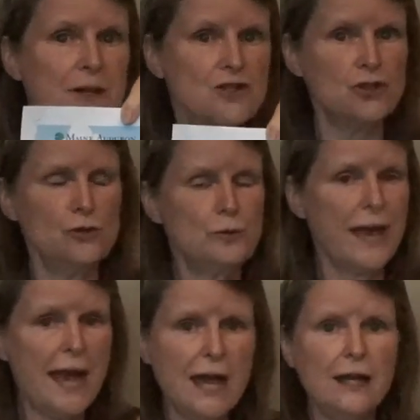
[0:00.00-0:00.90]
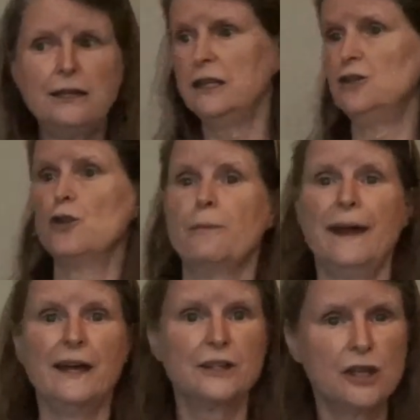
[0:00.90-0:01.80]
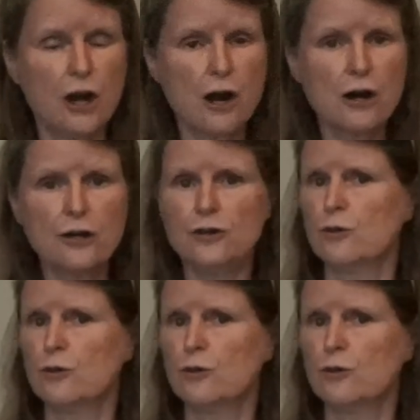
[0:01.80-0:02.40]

as you can in your backyard,